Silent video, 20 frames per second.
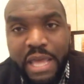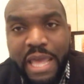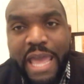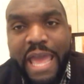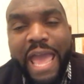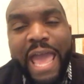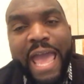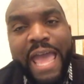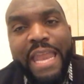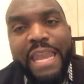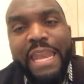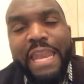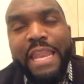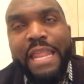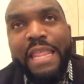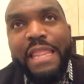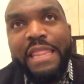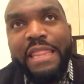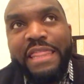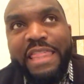And
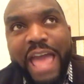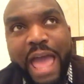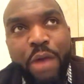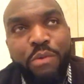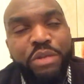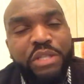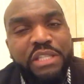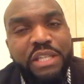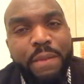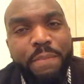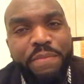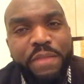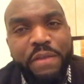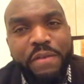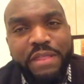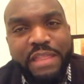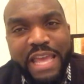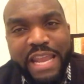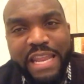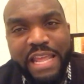that was
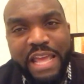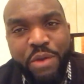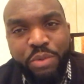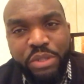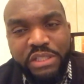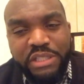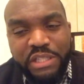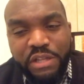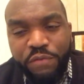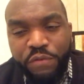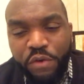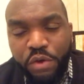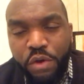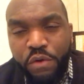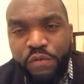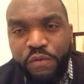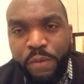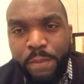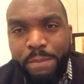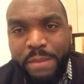something that it was
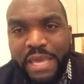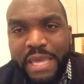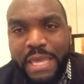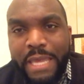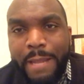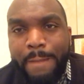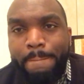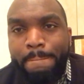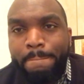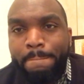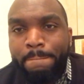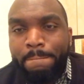difficult for me.